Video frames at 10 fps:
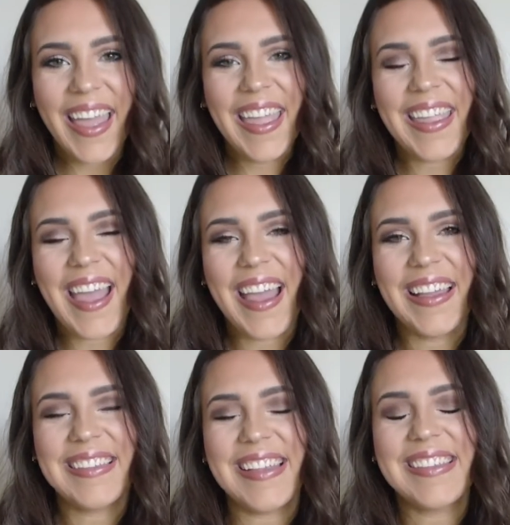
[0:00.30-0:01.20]
Hey
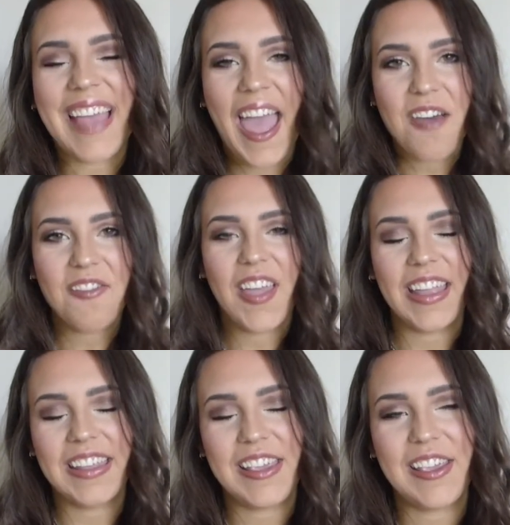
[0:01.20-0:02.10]
guys, it's
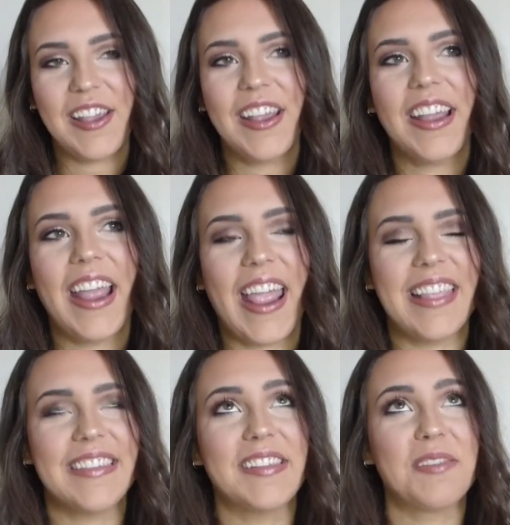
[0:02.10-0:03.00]
Avalon here, and
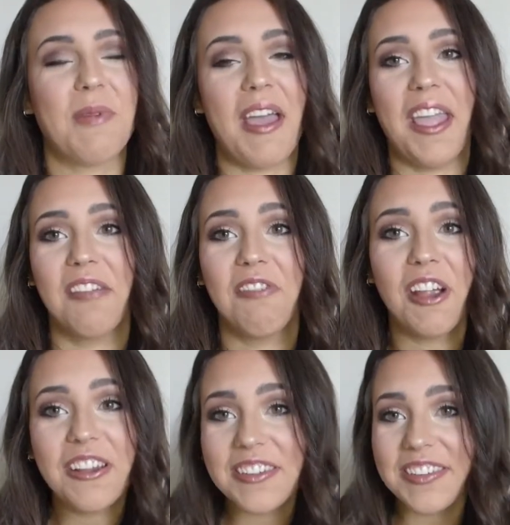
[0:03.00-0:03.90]
this is my
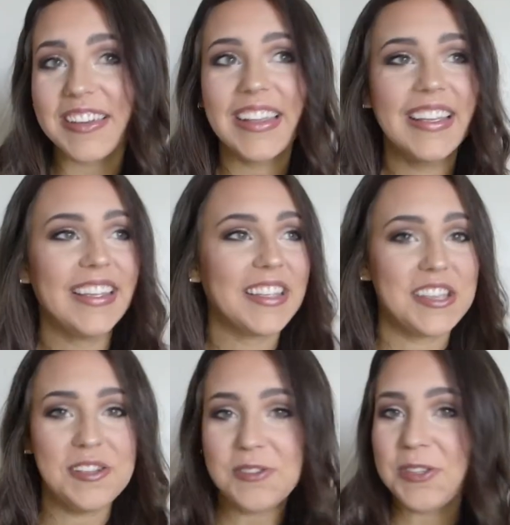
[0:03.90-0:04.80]
first
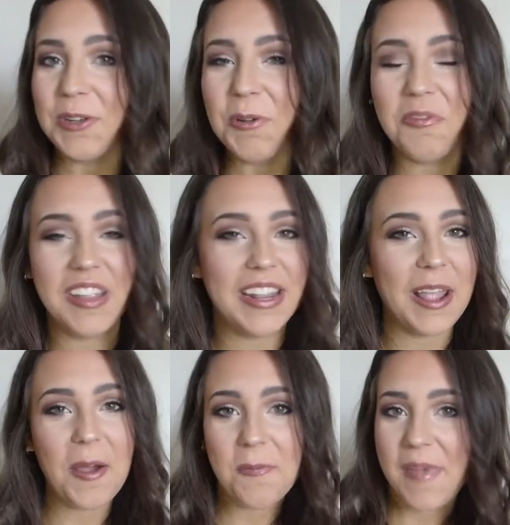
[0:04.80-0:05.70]
YouTube
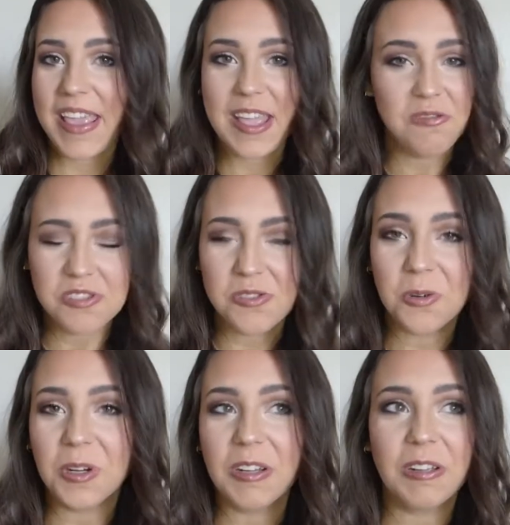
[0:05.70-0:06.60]
video makeup
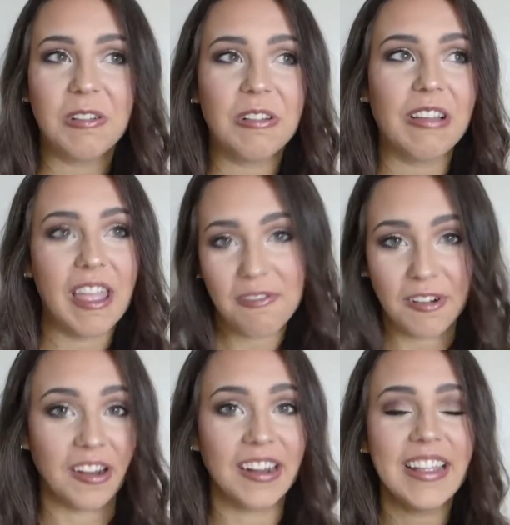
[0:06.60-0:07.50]
tutorial
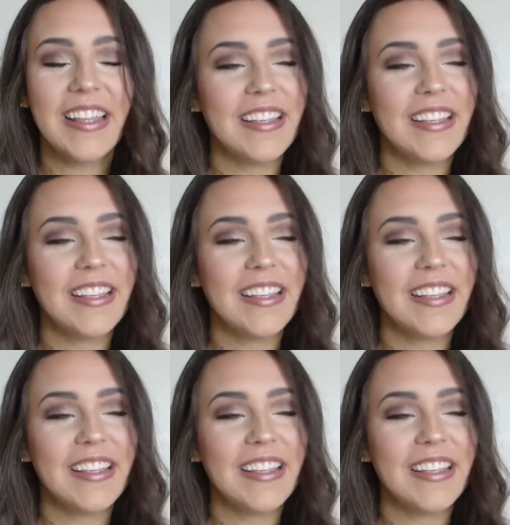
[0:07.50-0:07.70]
ever,